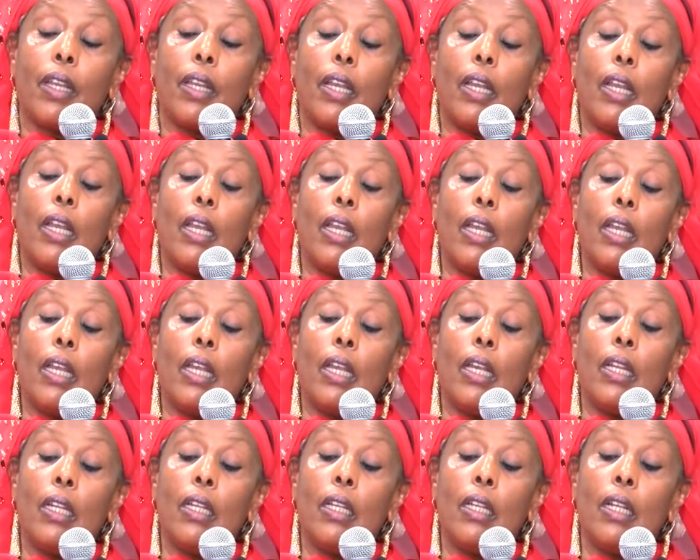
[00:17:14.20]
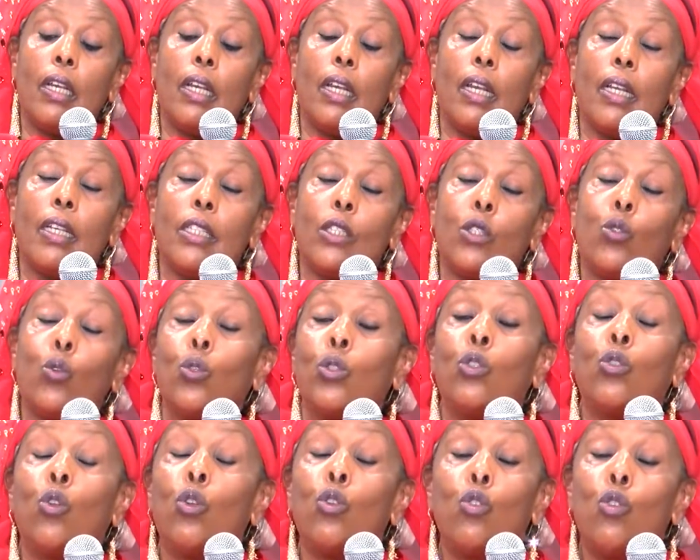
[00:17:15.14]
she
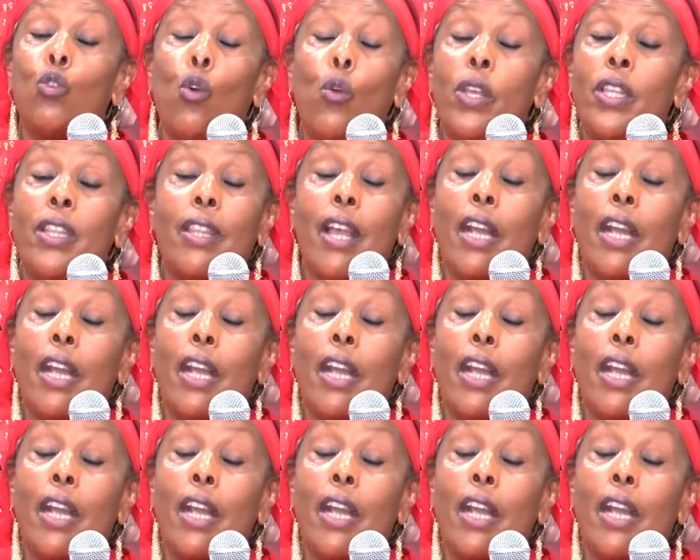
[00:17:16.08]
was not knowing